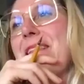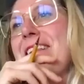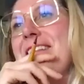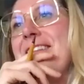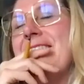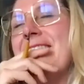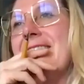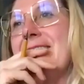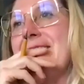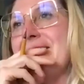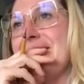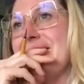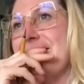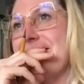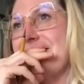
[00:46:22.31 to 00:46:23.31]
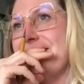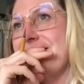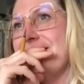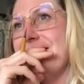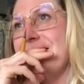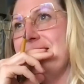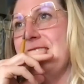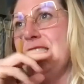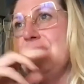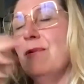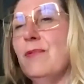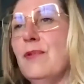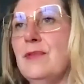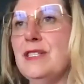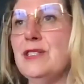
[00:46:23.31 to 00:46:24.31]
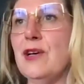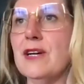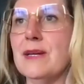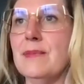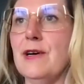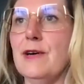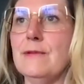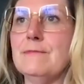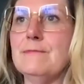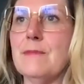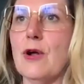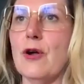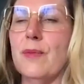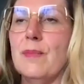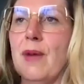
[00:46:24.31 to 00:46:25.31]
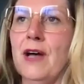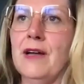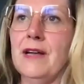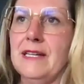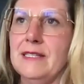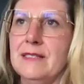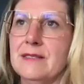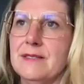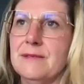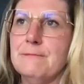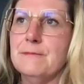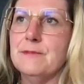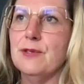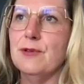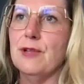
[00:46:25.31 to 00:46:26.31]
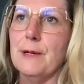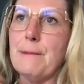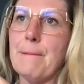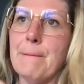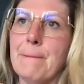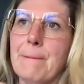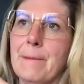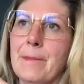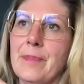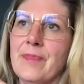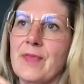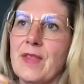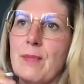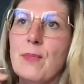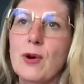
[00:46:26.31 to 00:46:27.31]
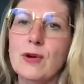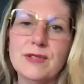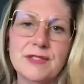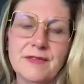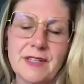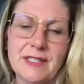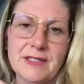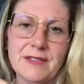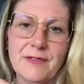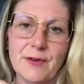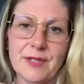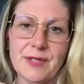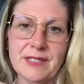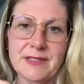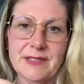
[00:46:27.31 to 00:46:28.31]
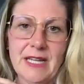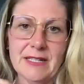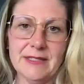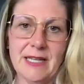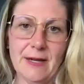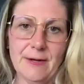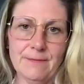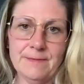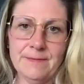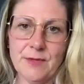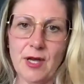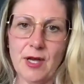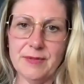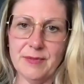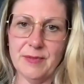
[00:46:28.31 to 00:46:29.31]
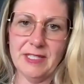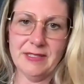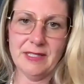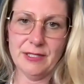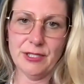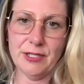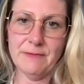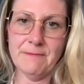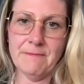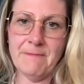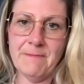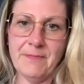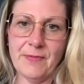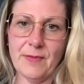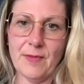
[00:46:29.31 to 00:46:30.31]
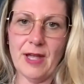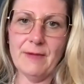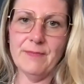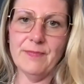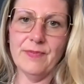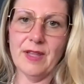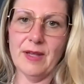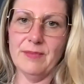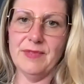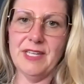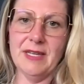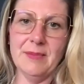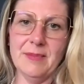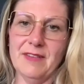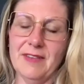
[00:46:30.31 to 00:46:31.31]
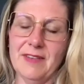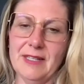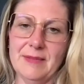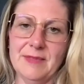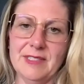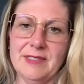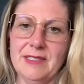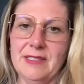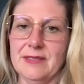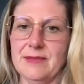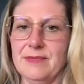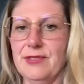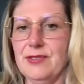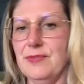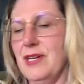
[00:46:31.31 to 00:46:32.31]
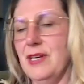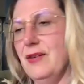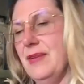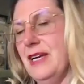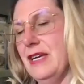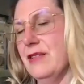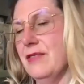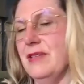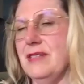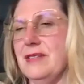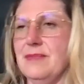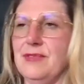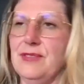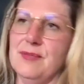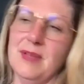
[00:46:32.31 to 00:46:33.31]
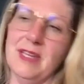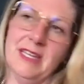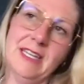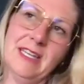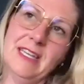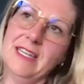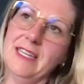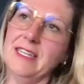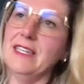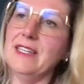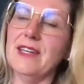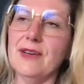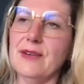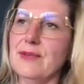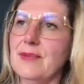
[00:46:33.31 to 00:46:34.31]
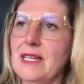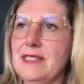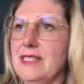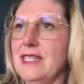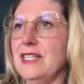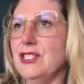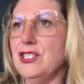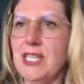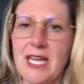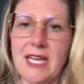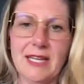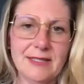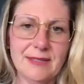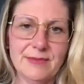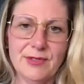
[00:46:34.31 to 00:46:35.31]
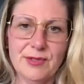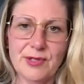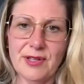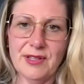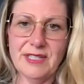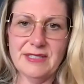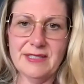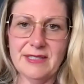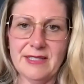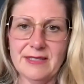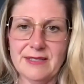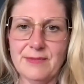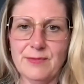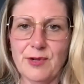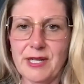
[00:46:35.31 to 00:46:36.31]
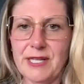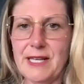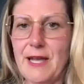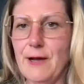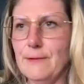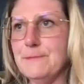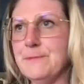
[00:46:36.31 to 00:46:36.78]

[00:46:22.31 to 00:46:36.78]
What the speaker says: And then, when we talk about our minds, so look, most of us are focused neck down, optimization, right? I'm taking my vitamin C's, I'm doing my omega-3s, I'm doing my, my DHEAs, I'm doing all these things, I'm working out,